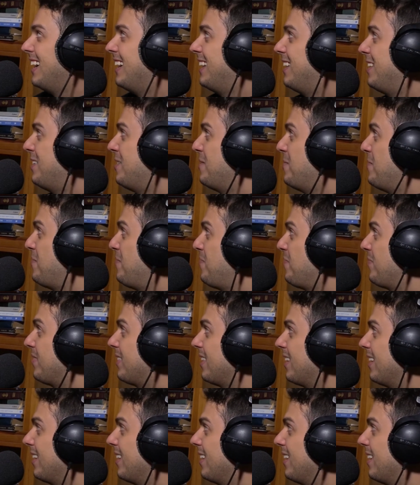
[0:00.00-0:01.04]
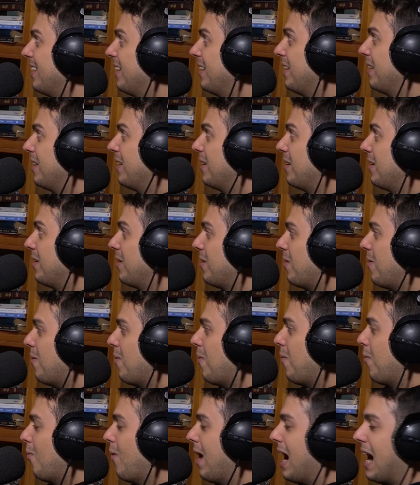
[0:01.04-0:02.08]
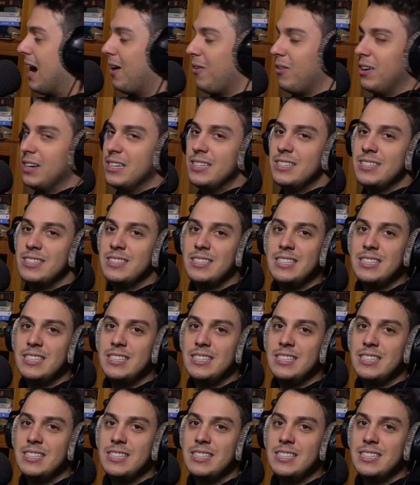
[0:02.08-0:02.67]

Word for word: Um, wow.